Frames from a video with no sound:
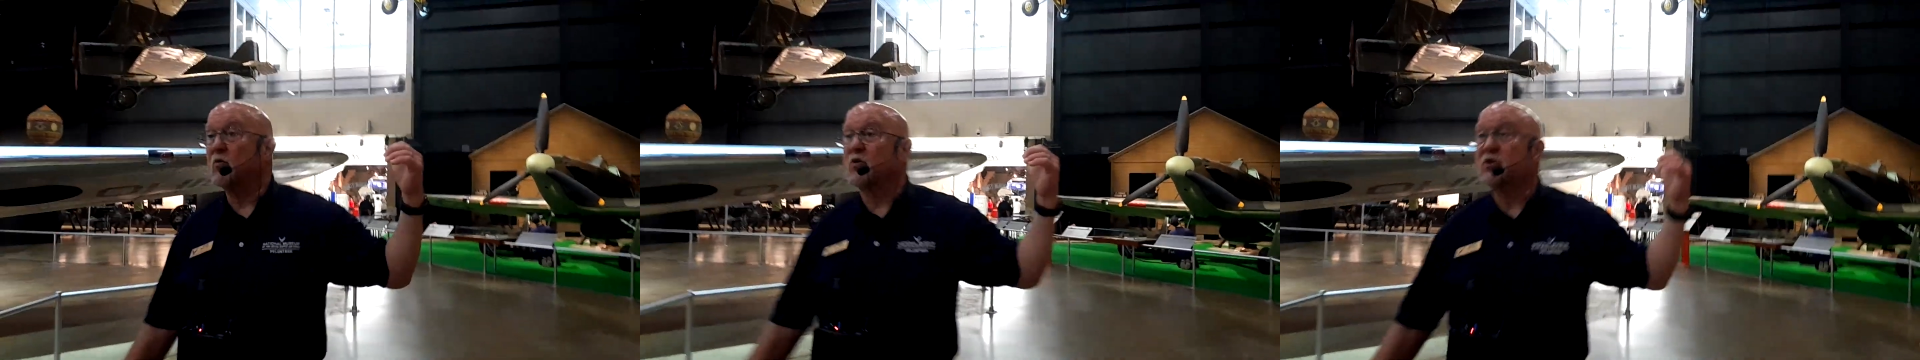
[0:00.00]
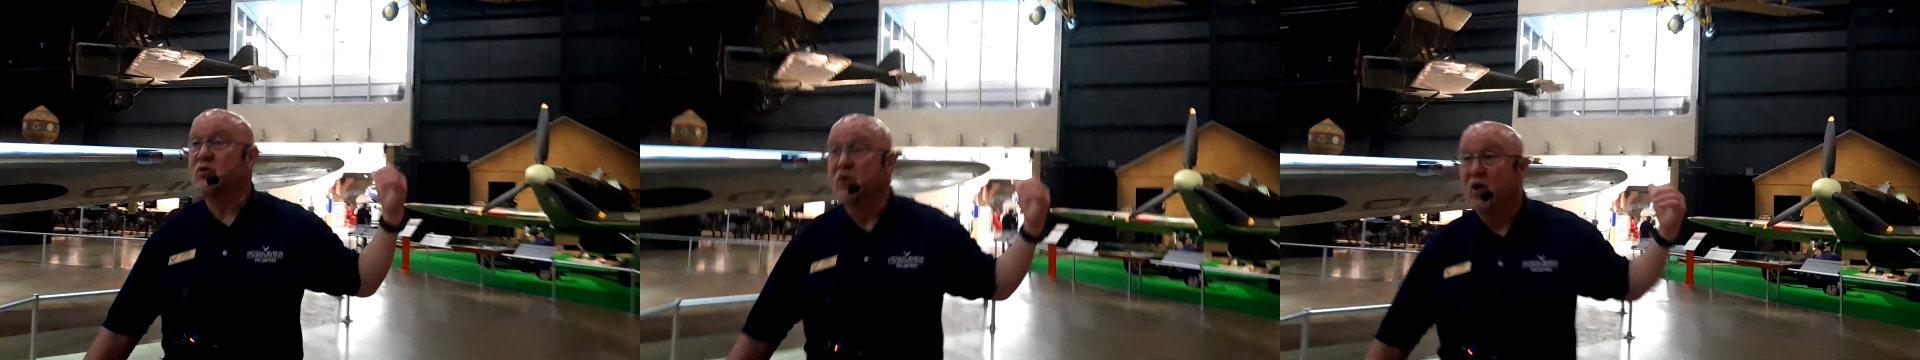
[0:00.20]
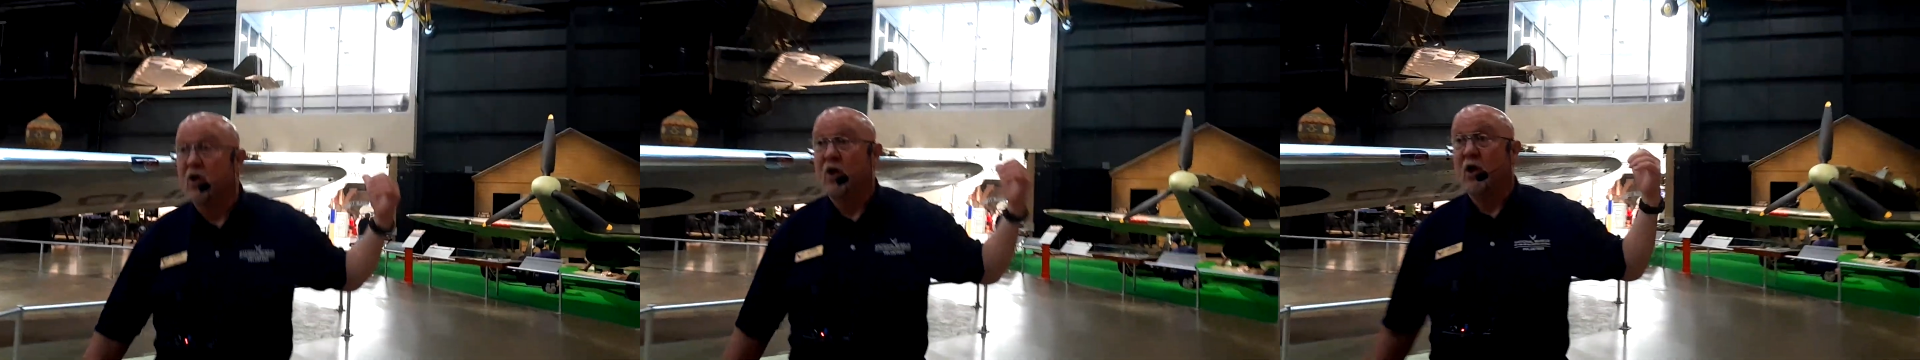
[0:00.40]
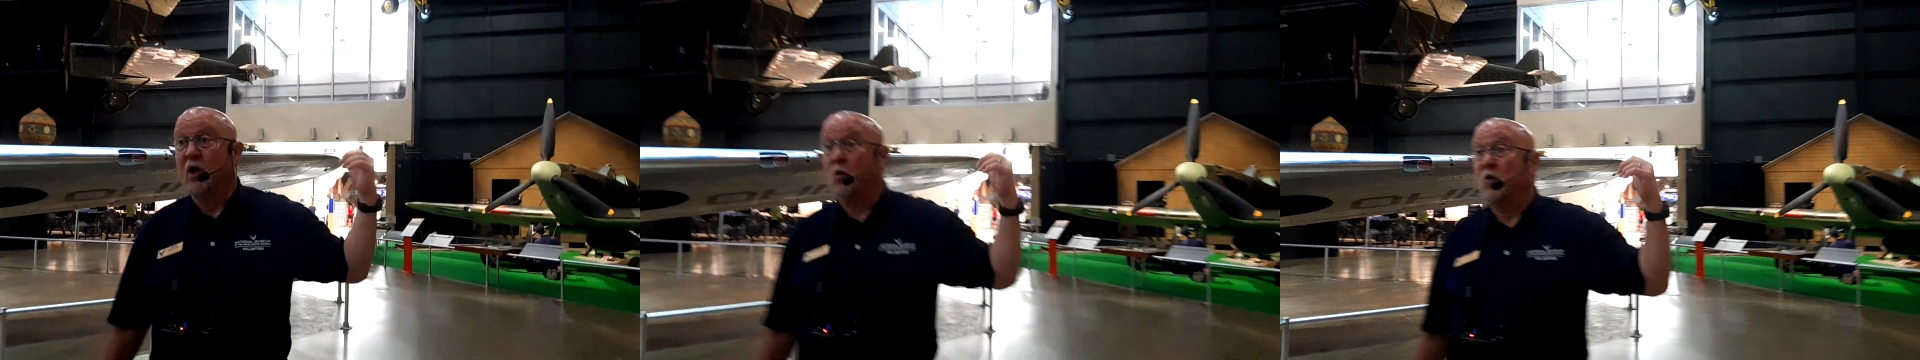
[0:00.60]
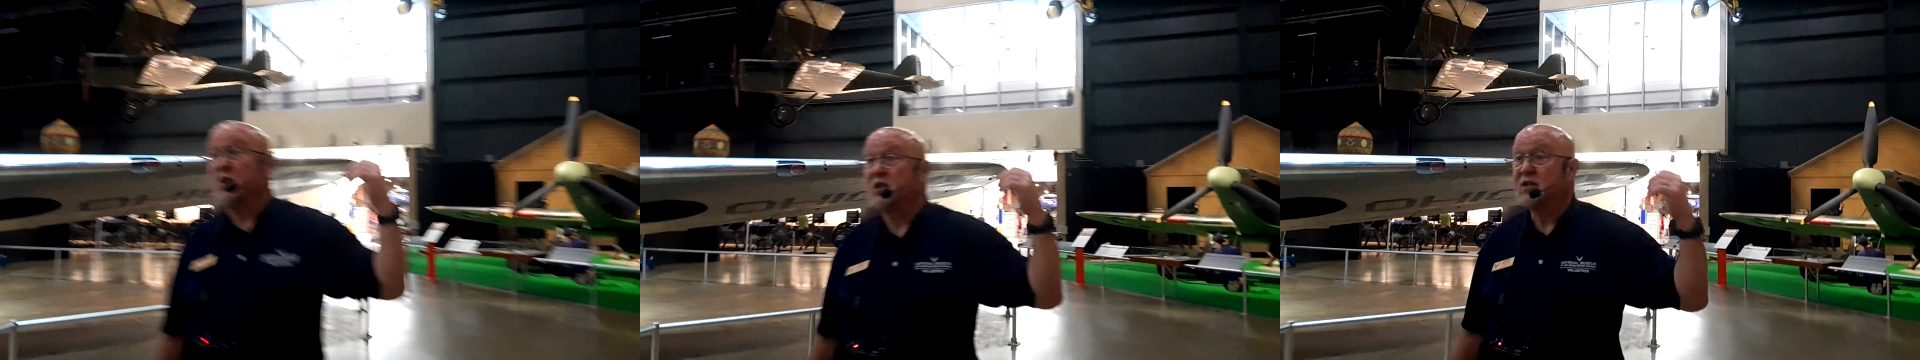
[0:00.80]
was
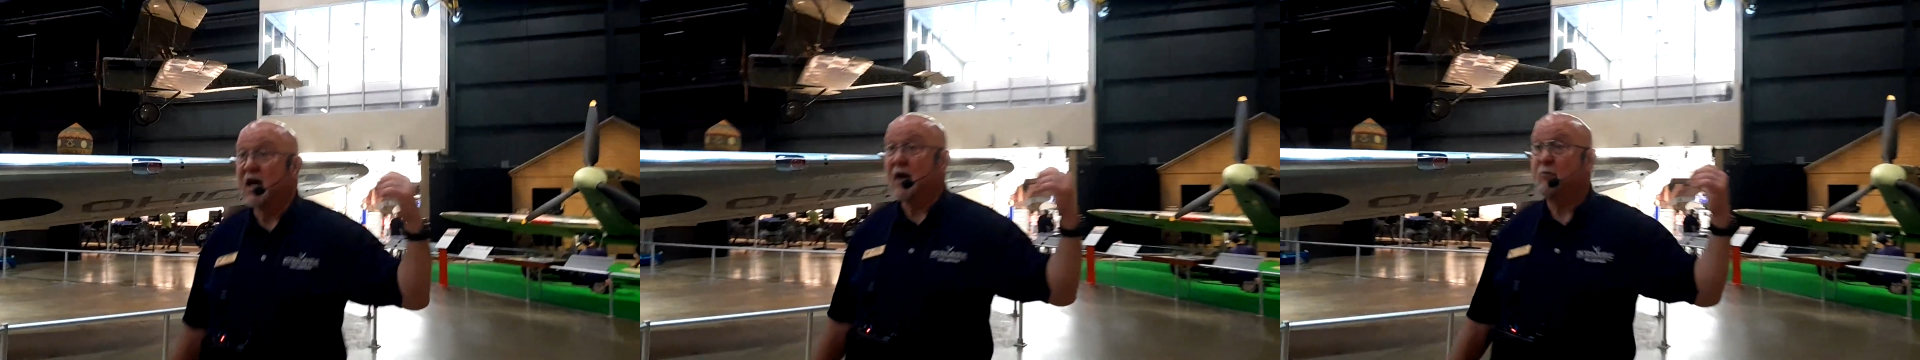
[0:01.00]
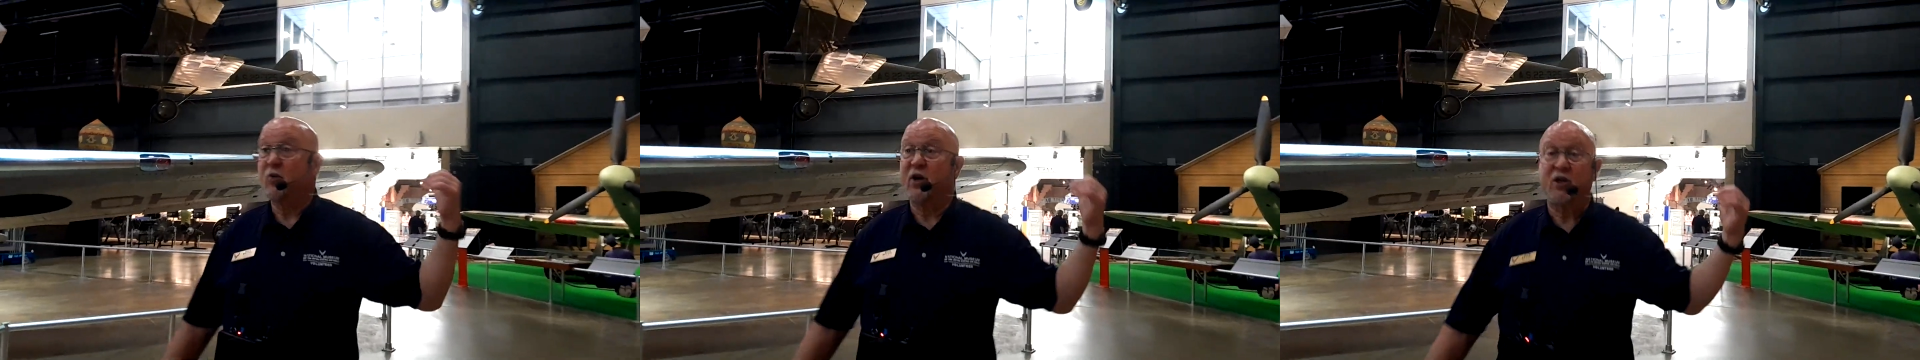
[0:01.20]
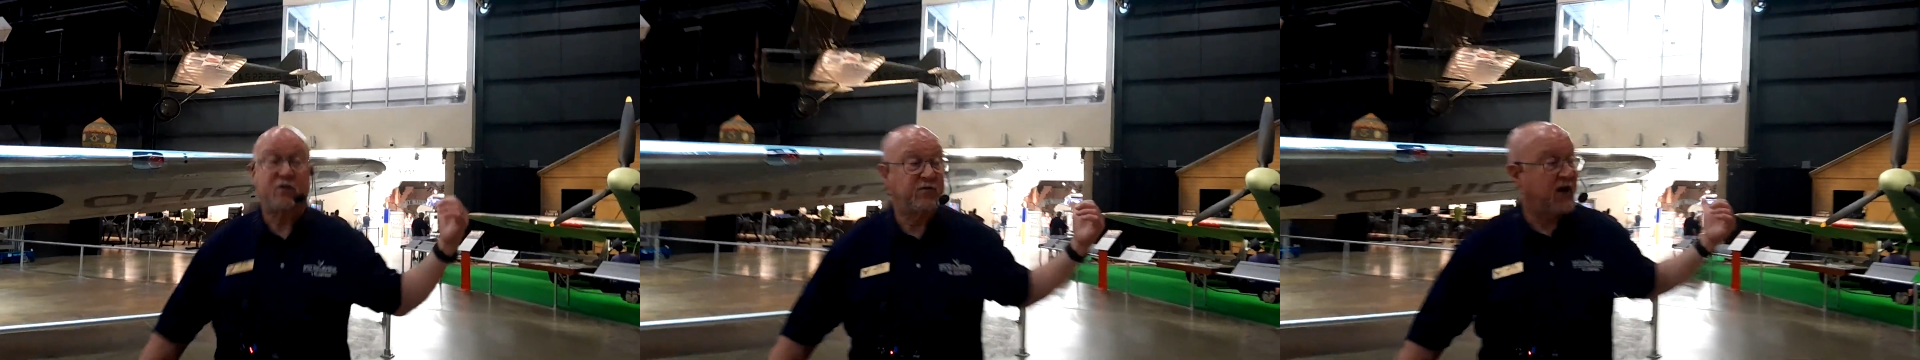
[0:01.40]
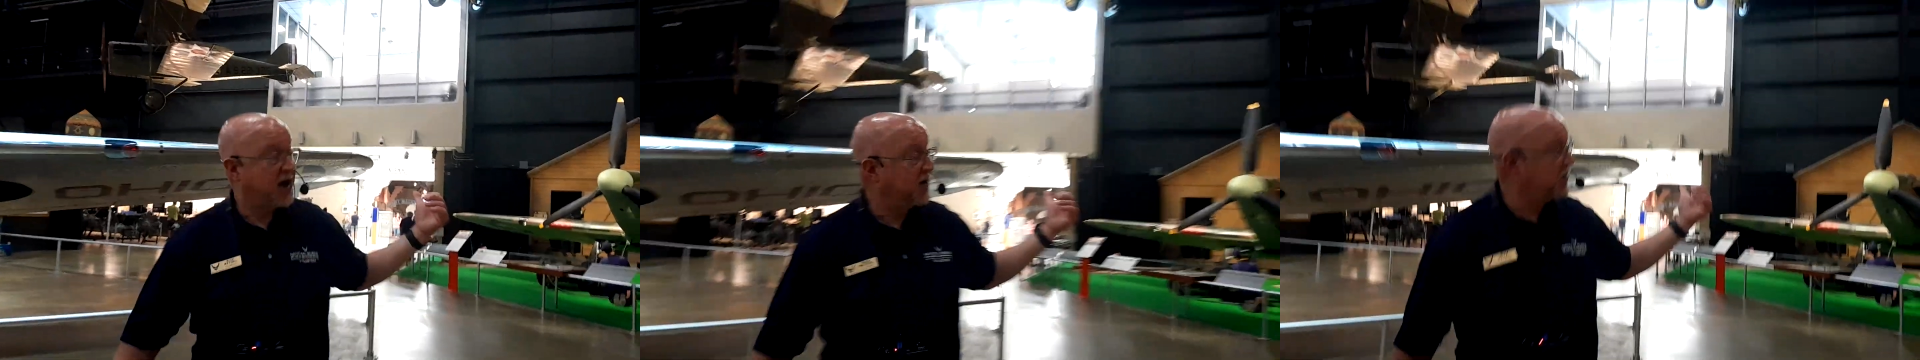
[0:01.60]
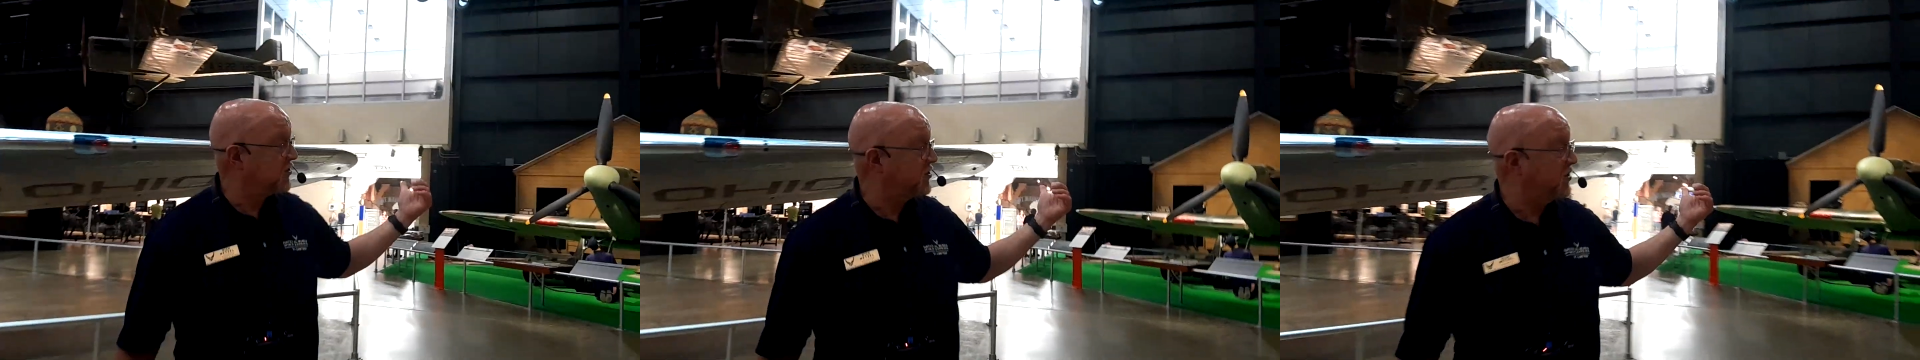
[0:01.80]
one of the top British
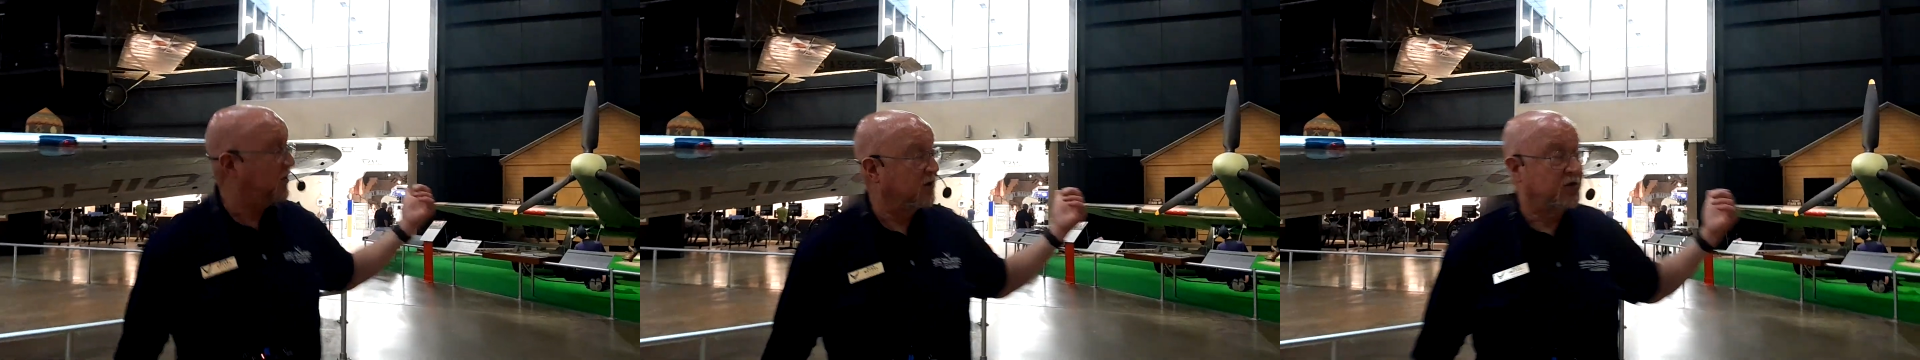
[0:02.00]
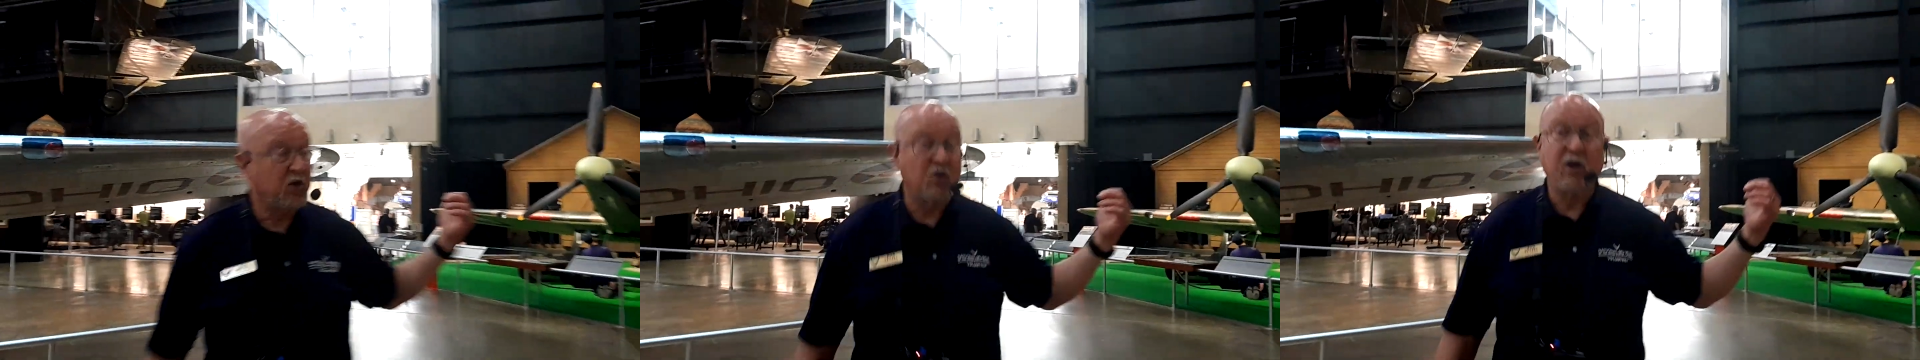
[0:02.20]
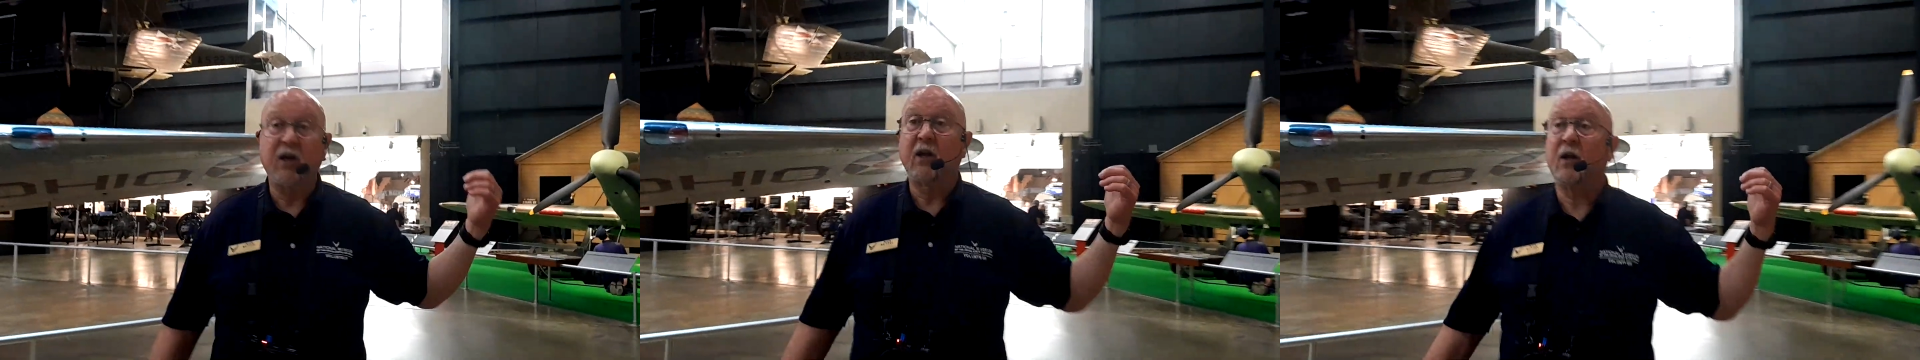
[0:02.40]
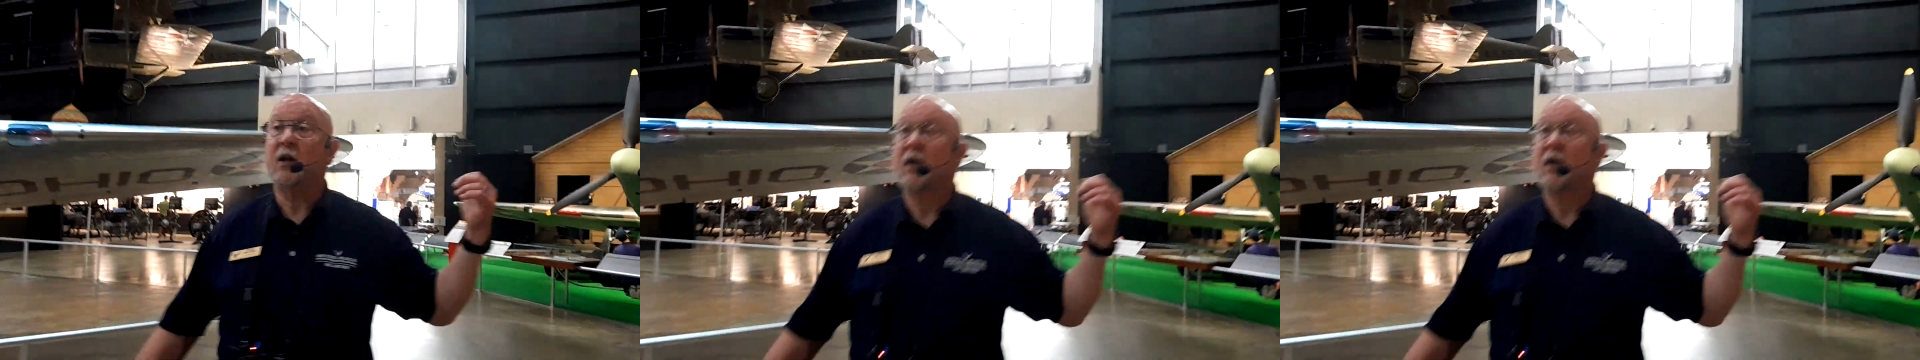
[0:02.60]
fighters during